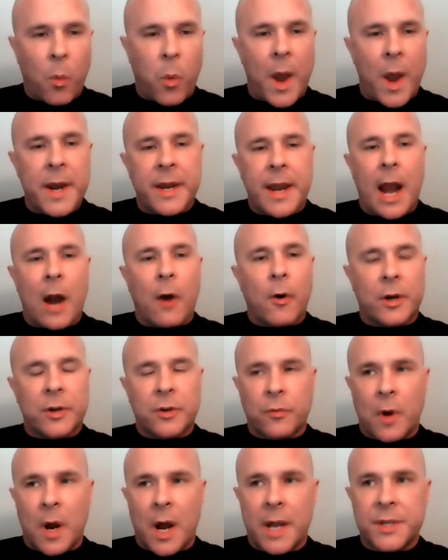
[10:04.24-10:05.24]
a way to
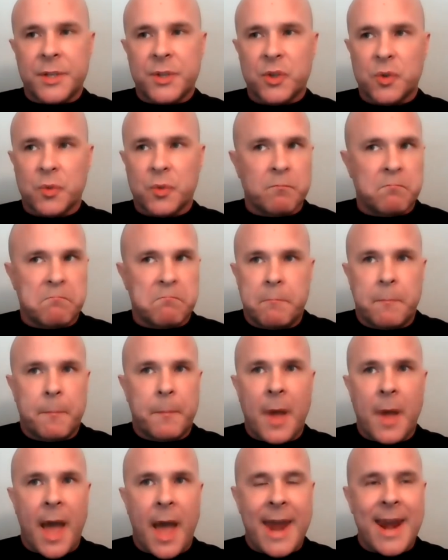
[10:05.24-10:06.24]
characterize
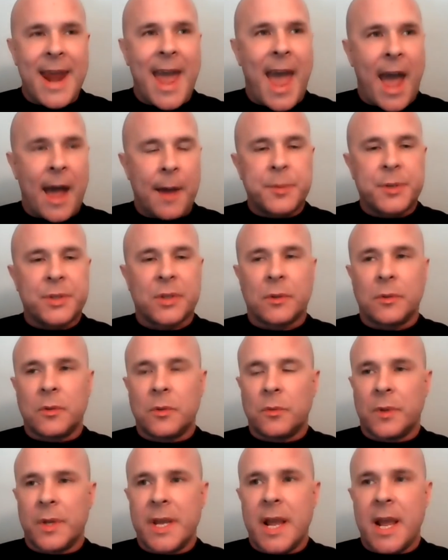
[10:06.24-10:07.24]
an
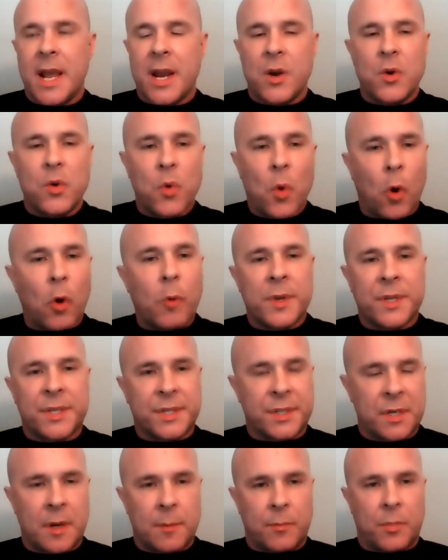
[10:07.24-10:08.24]
absolutely
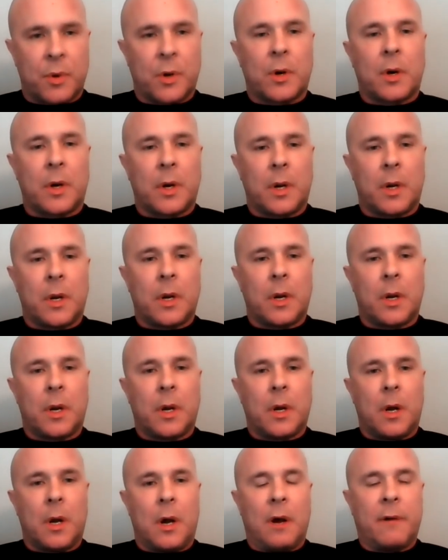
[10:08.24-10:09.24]
enormous number
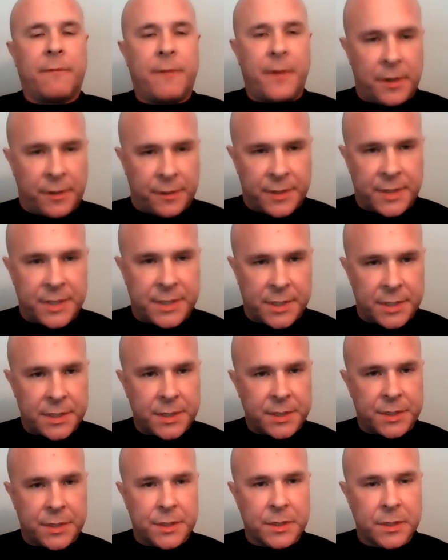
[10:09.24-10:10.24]
of
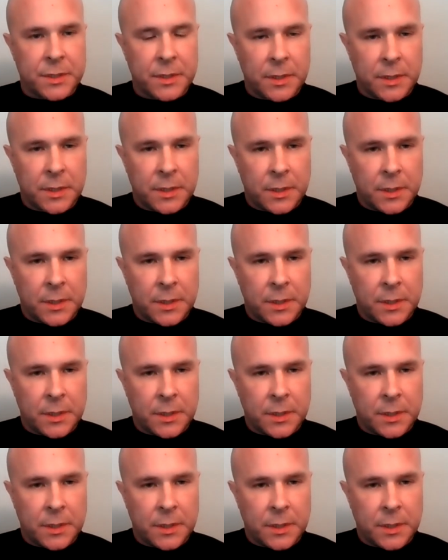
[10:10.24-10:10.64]
illnesses.